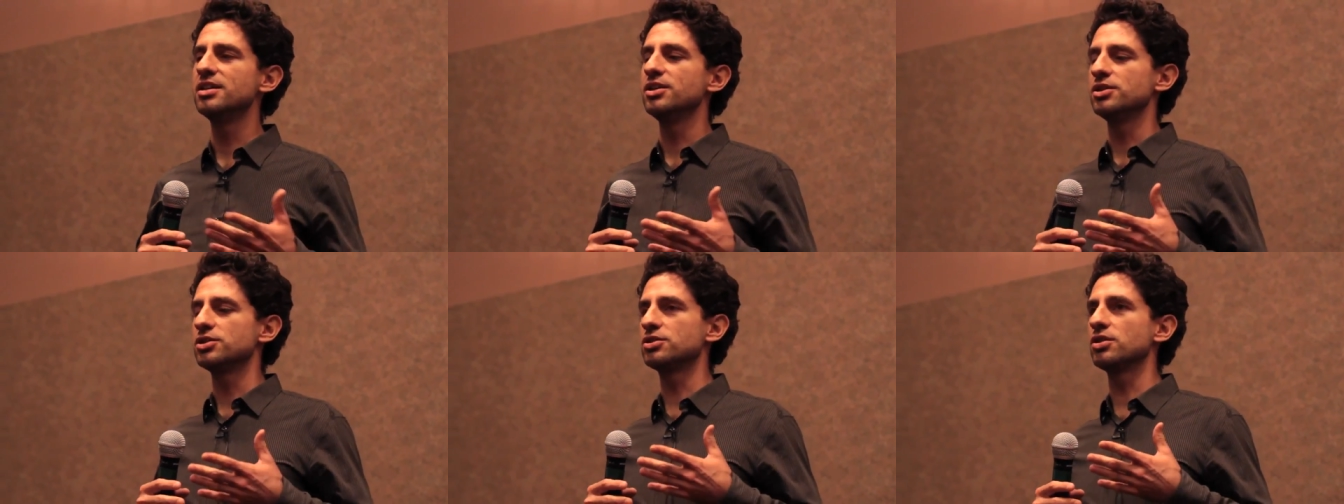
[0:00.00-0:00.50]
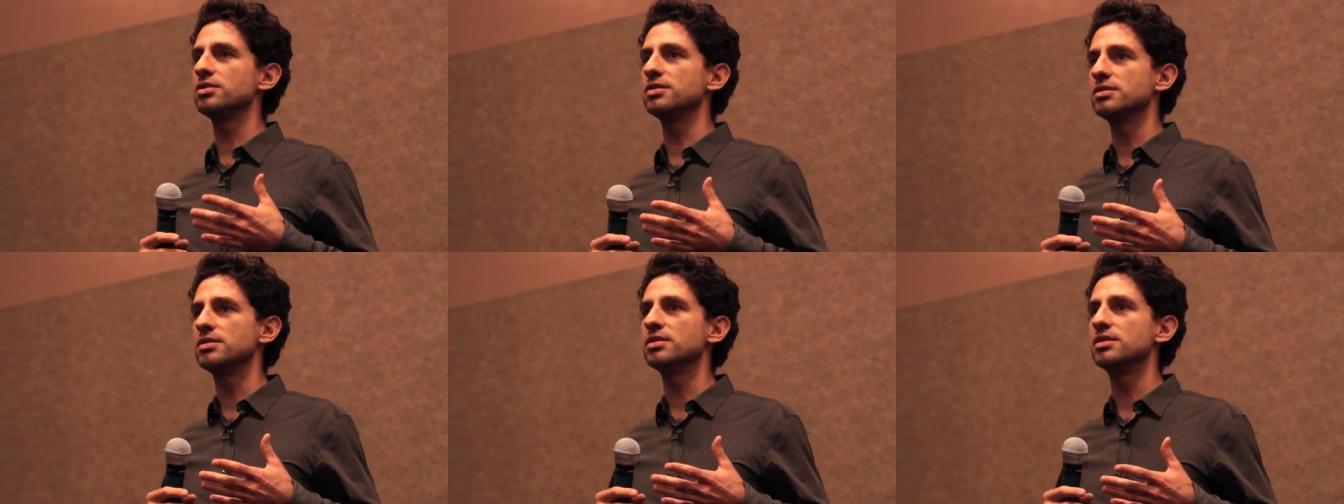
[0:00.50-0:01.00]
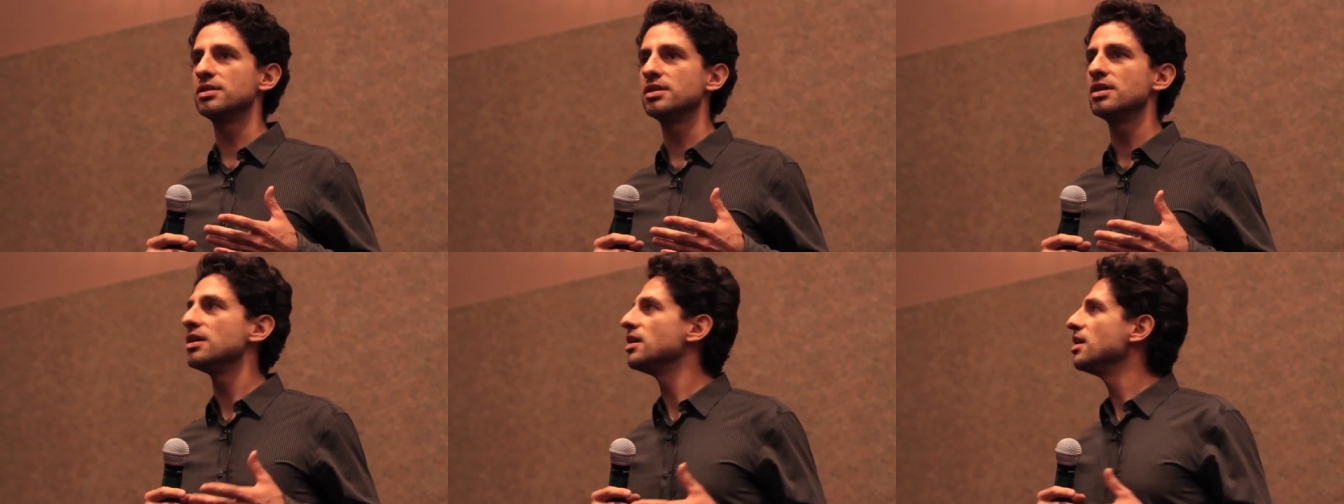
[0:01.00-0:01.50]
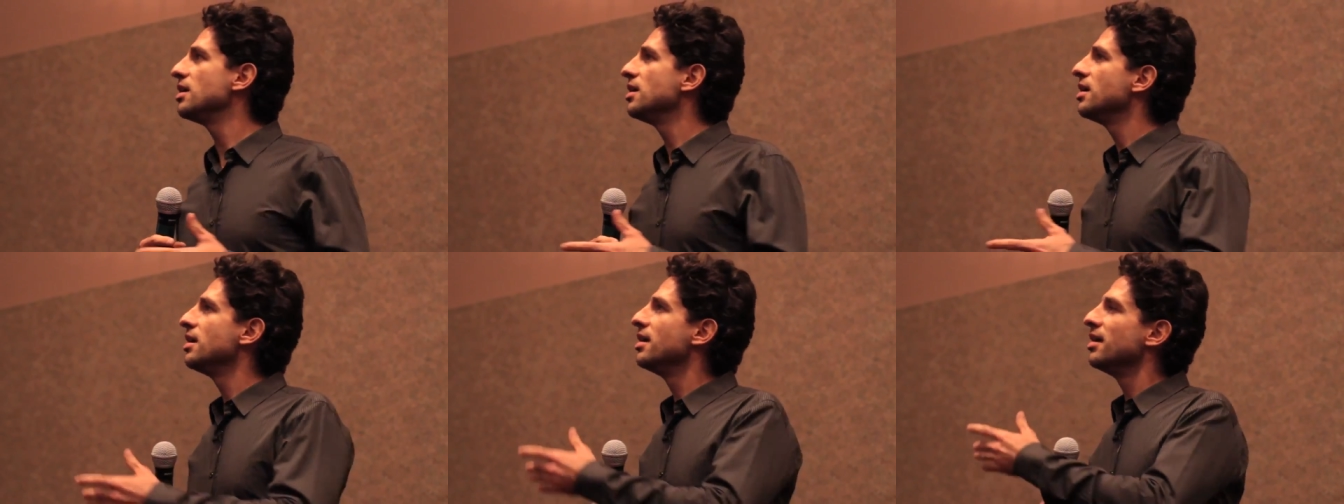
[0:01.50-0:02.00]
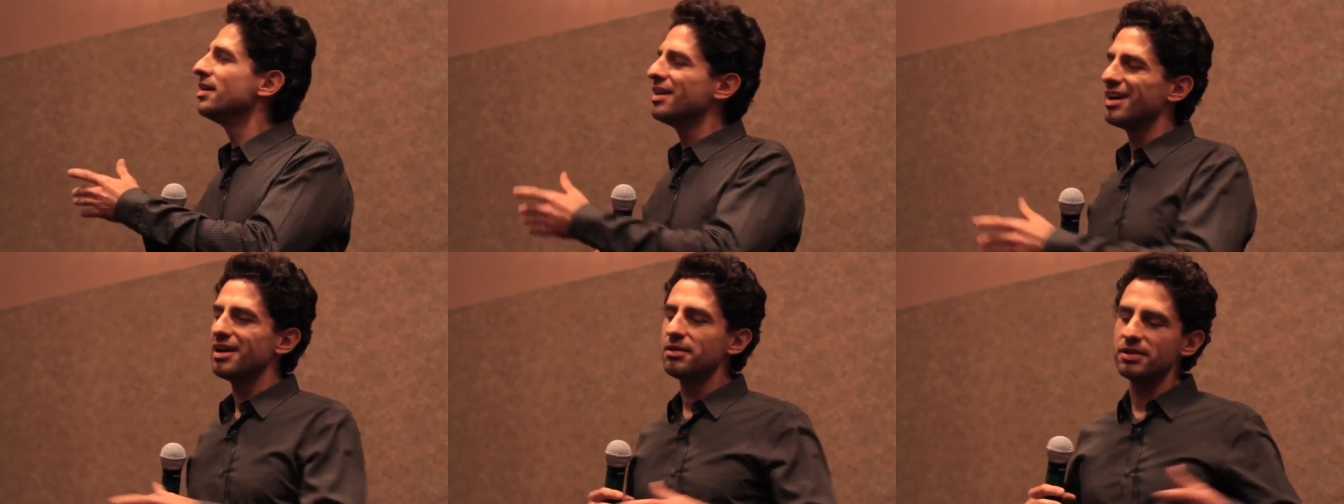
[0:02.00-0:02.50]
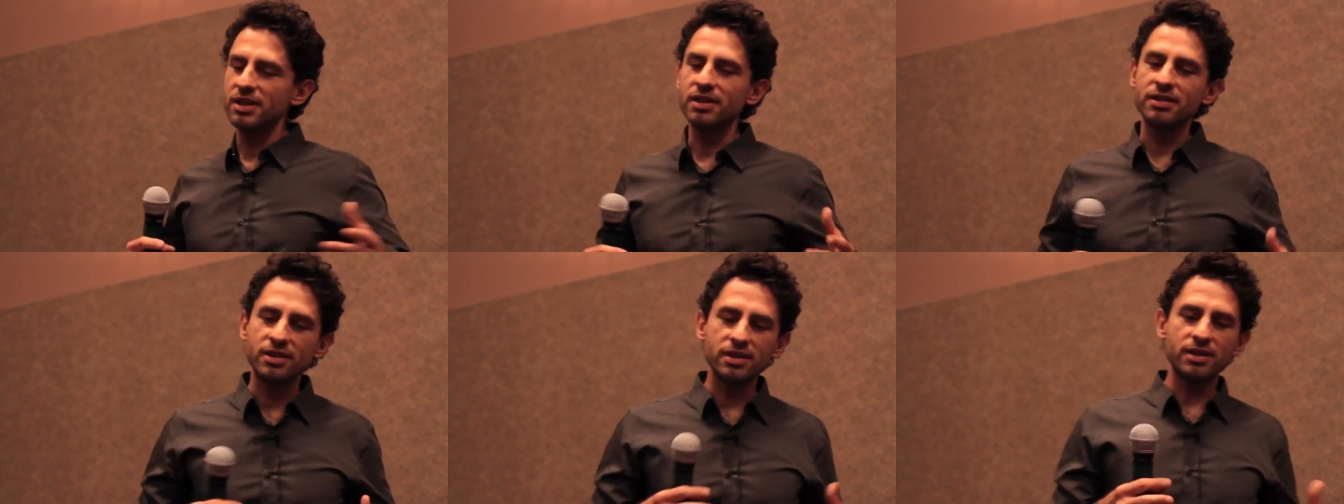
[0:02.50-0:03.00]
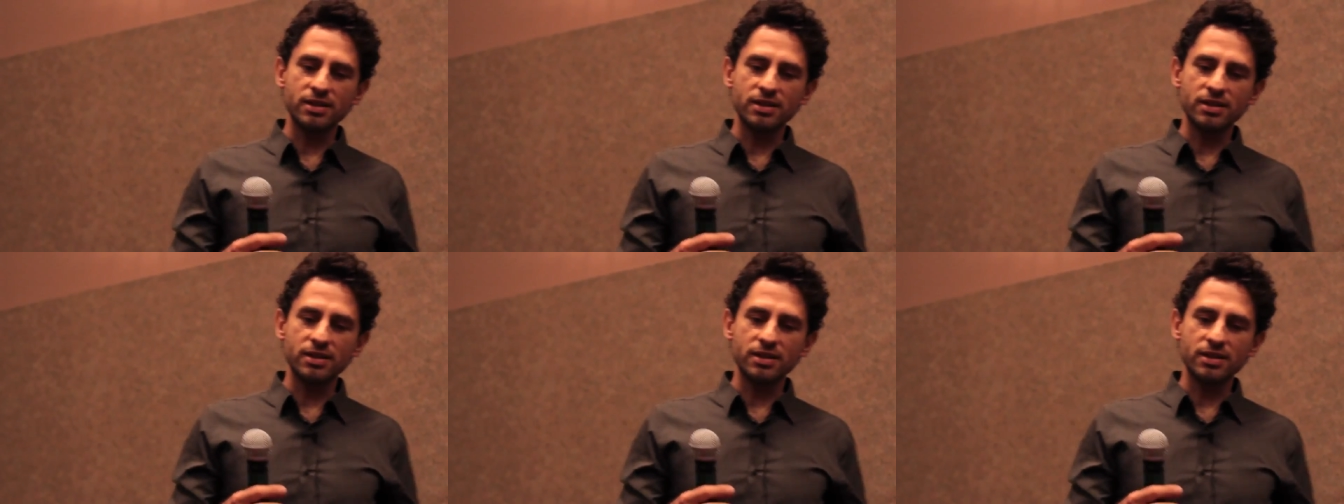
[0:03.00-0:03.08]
Is that so, movie then? Yeah,